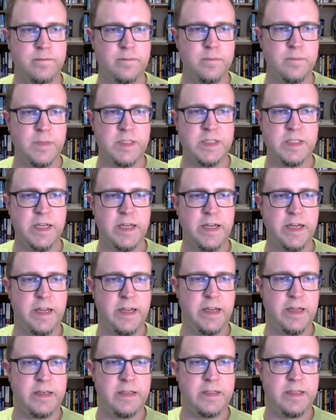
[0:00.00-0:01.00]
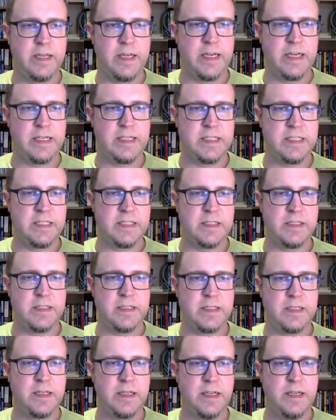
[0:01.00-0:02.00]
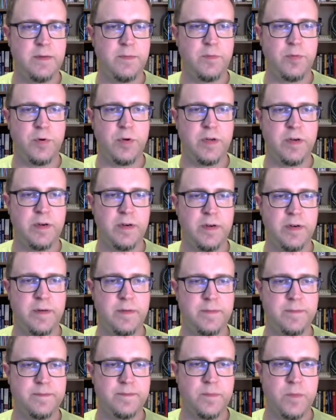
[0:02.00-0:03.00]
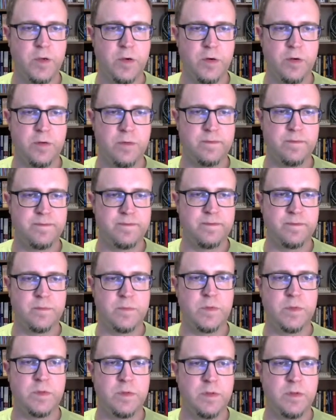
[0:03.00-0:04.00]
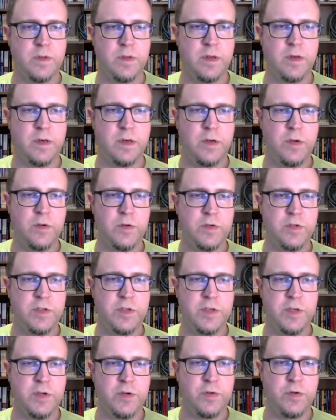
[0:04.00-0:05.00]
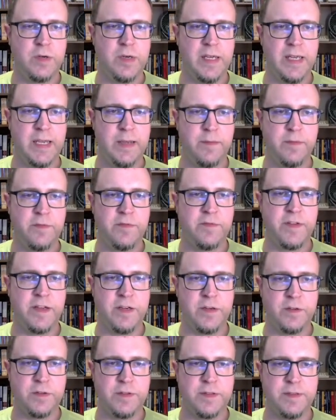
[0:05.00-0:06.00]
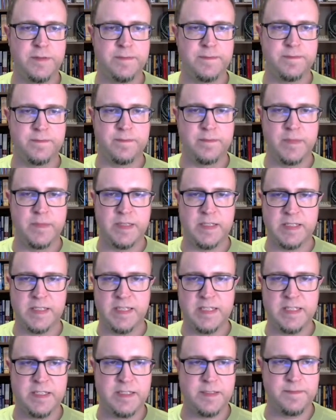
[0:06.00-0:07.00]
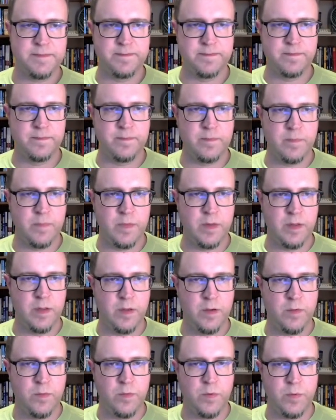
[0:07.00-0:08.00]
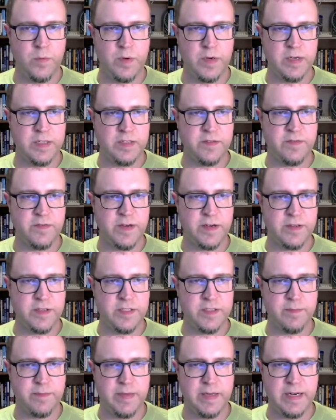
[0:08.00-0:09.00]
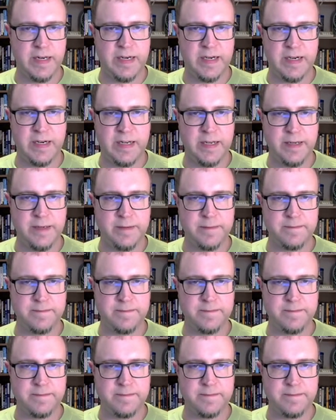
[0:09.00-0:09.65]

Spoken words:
Say text input or new to-do name field is this. We want to fire submit editing.